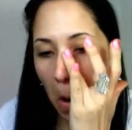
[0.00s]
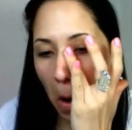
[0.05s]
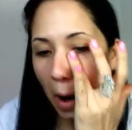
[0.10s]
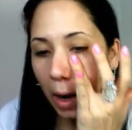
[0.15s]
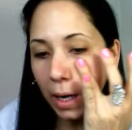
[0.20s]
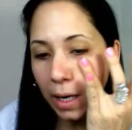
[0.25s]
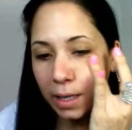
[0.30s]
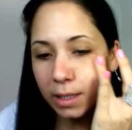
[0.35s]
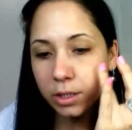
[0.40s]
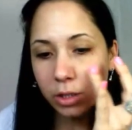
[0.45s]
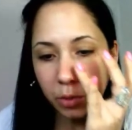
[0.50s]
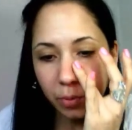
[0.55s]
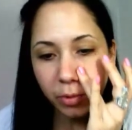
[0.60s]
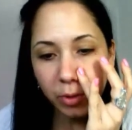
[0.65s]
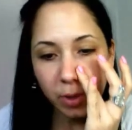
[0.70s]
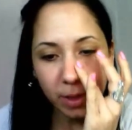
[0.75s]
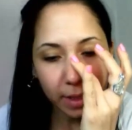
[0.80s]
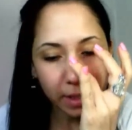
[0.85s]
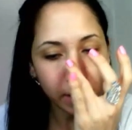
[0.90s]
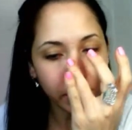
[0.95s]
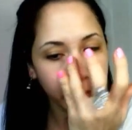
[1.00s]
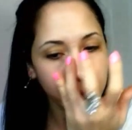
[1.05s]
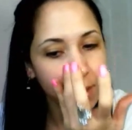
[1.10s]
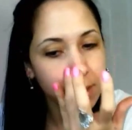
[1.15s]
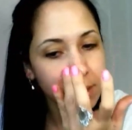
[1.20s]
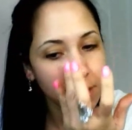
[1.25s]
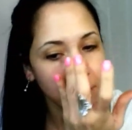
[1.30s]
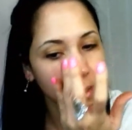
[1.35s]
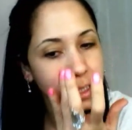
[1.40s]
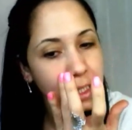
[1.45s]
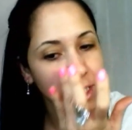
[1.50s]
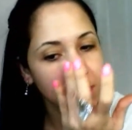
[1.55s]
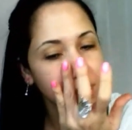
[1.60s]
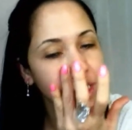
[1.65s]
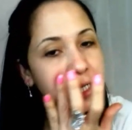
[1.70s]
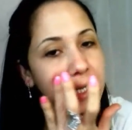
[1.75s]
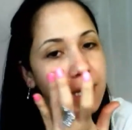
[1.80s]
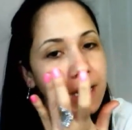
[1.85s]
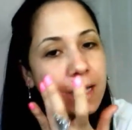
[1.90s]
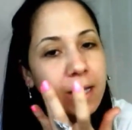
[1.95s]
I like to put a little bit in
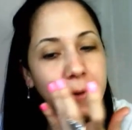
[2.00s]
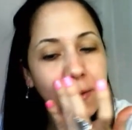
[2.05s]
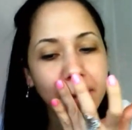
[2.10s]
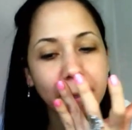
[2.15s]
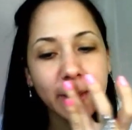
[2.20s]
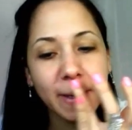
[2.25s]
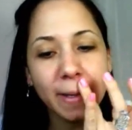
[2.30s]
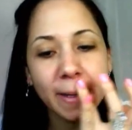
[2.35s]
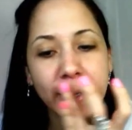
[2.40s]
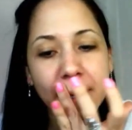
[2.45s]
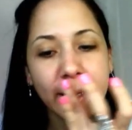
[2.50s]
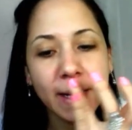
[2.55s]
each area